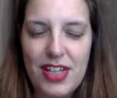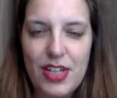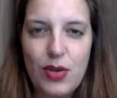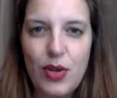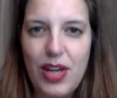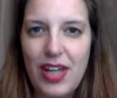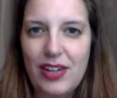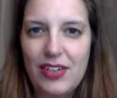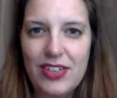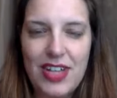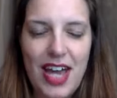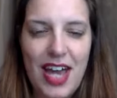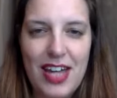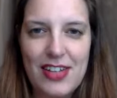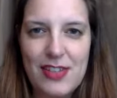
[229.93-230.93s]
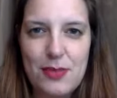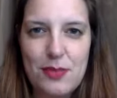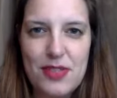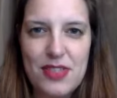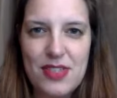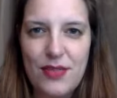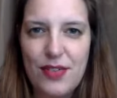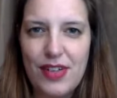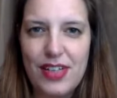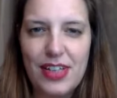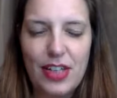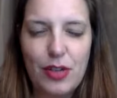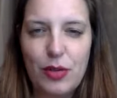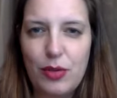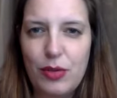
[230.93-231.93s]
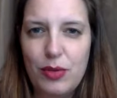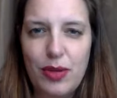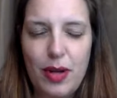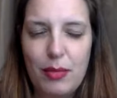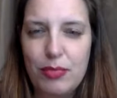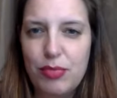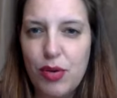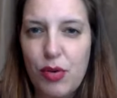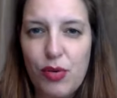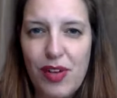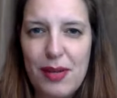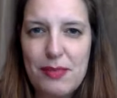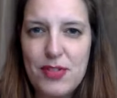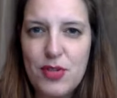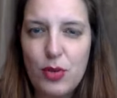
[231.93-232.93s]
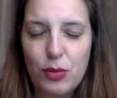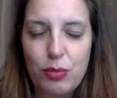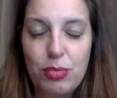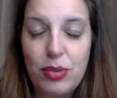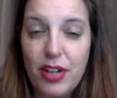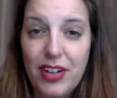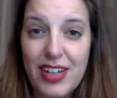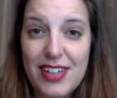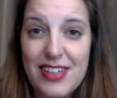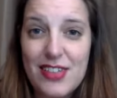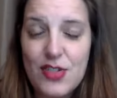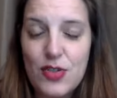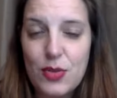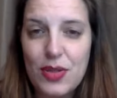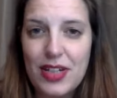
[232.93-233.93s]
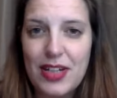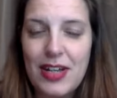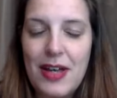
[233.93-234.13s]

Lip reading: You cannot add specific little programs called plugins to it.